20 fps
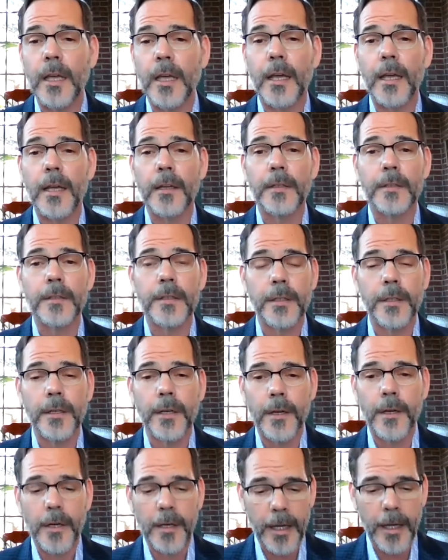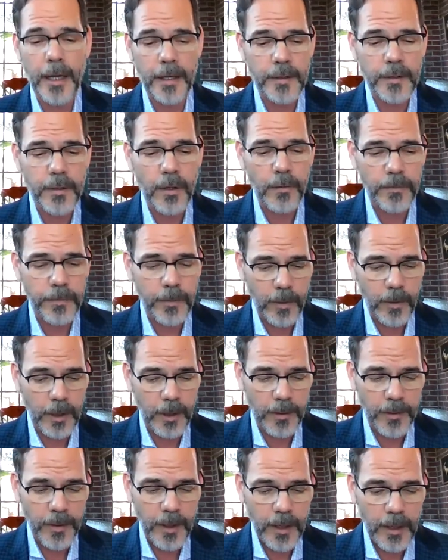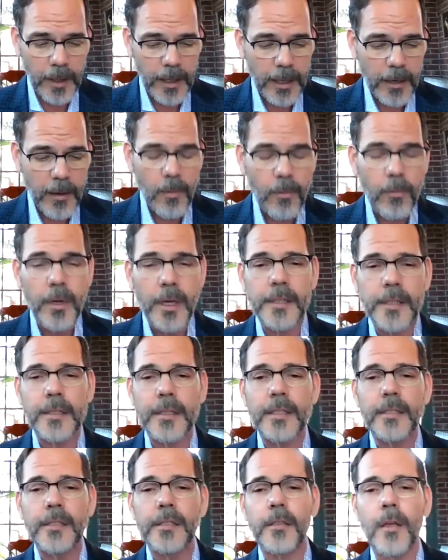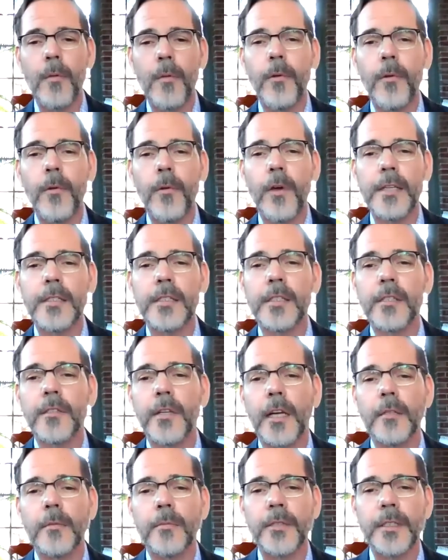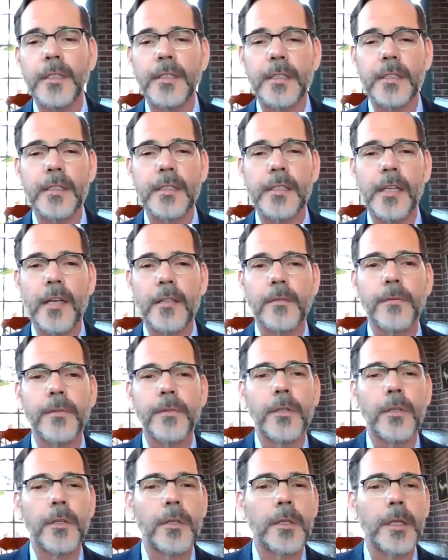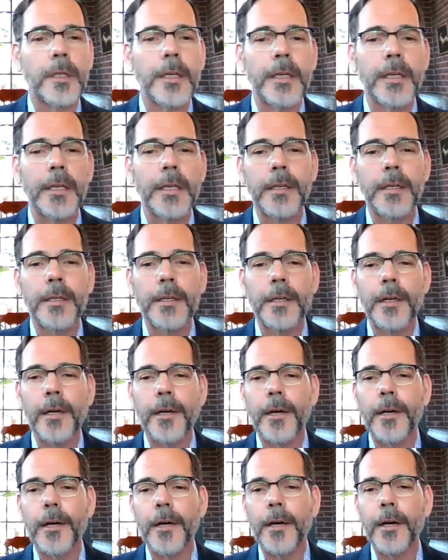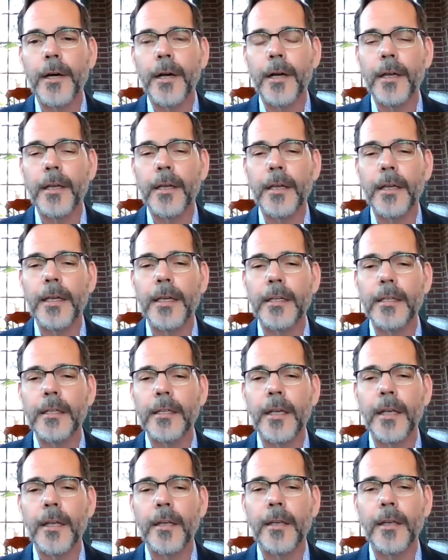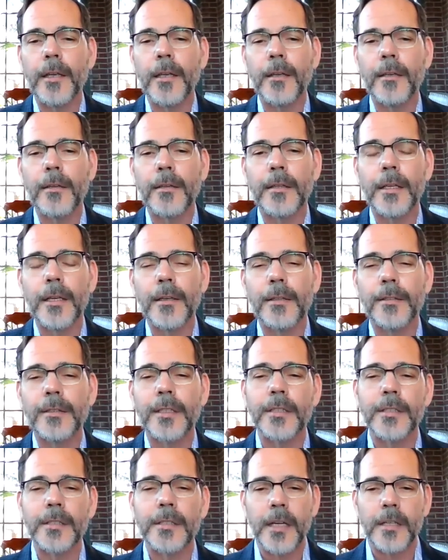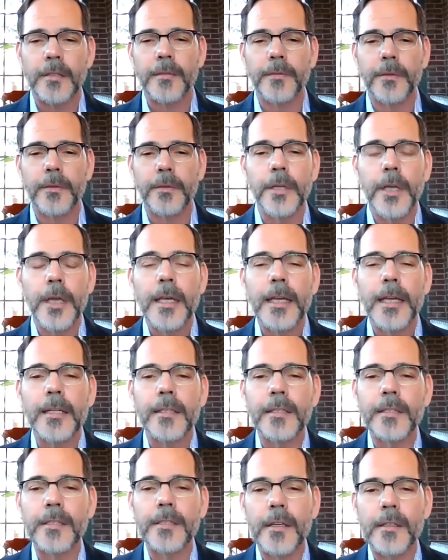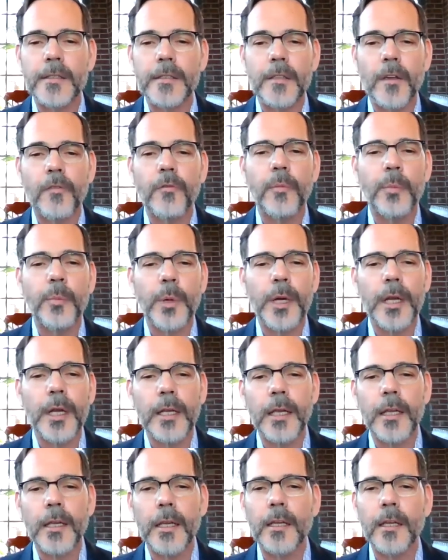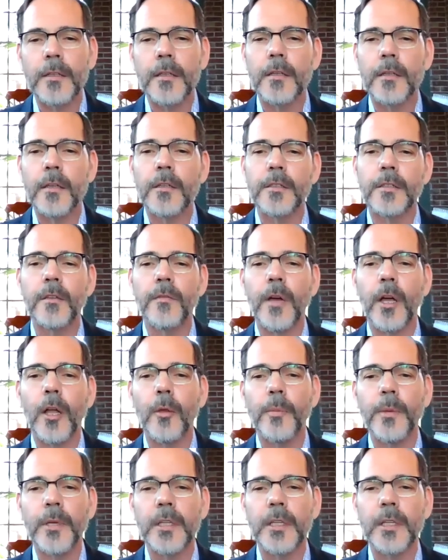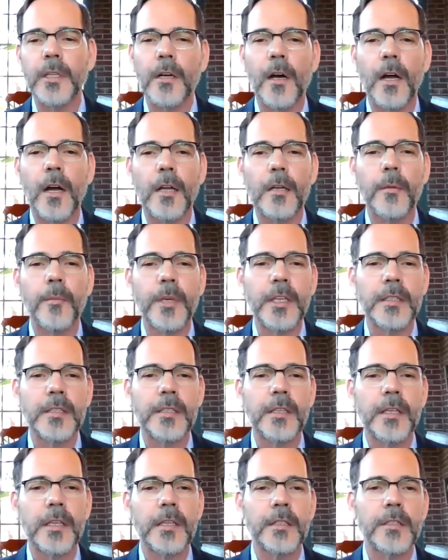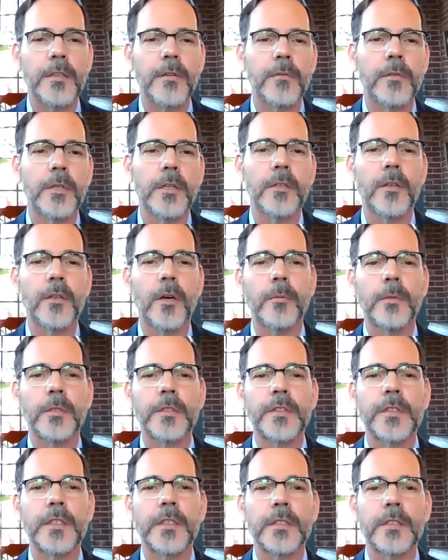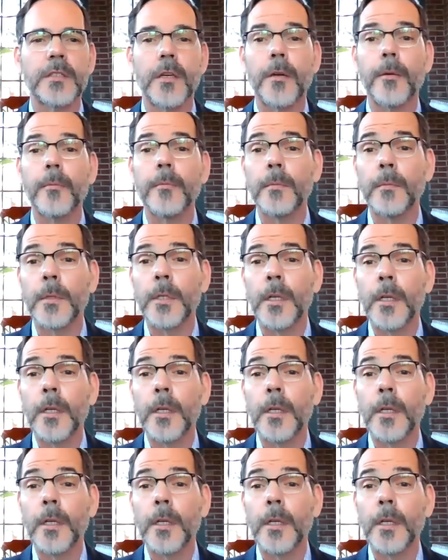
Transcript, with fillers: and, uh, and so forth, was in some ways incredibly successful in, uh, in successful in the sense of bringing developing economies into a global system.